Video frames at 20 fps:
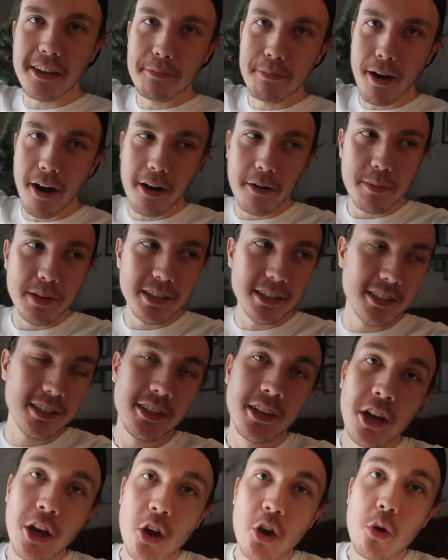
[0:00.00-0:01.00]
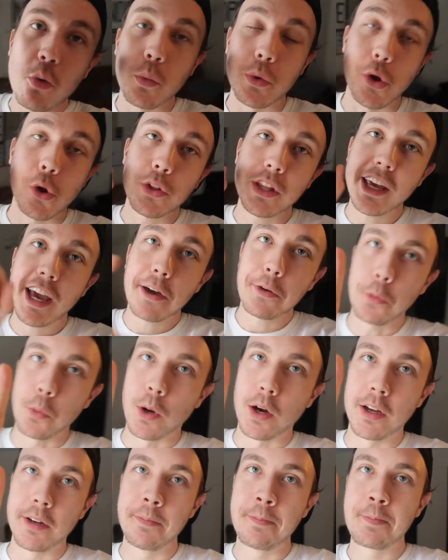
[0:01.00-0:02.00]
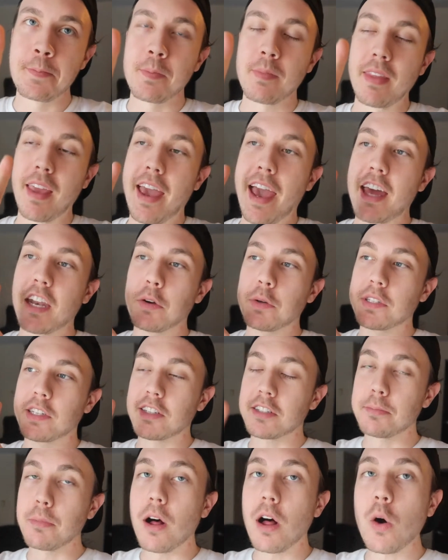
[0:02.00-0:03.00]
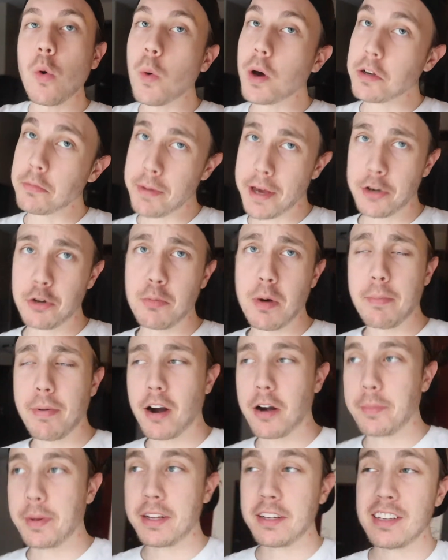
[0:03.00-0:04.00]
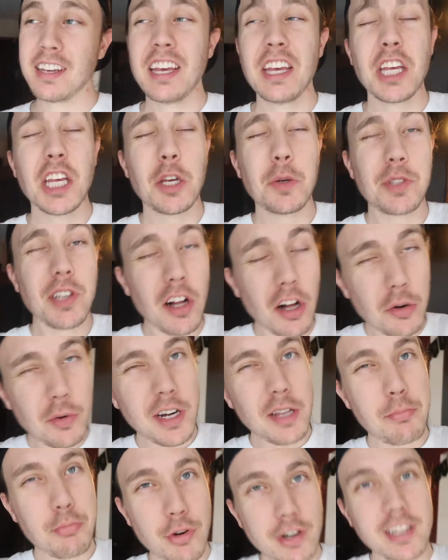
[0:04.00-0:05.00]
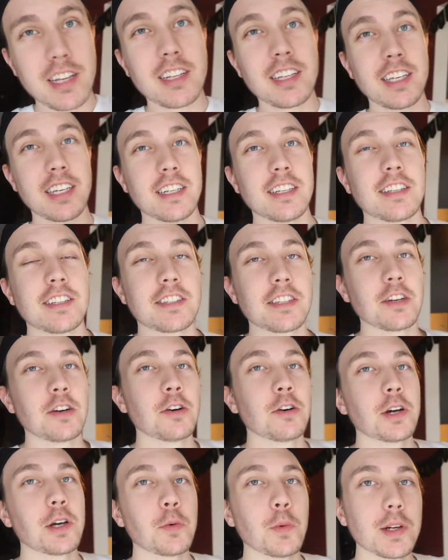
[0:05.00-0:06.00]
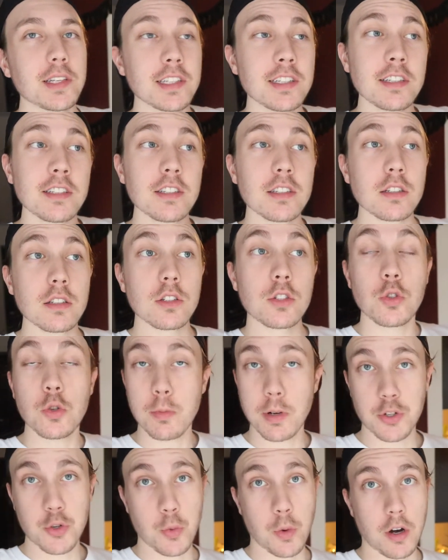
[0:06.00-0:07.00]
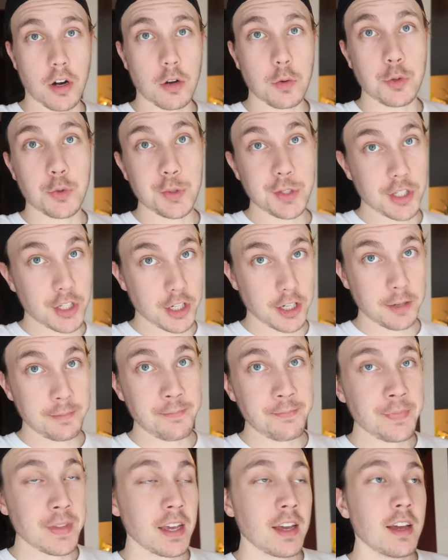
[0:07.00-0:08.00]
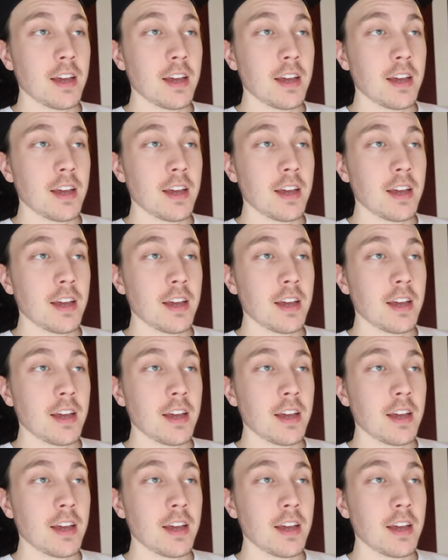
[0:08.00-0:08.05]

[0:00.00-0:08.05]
the apartment. We only had one, and it was a small one bedroom apartment. It was already pretty clean, so it wasn't too much work, which was good.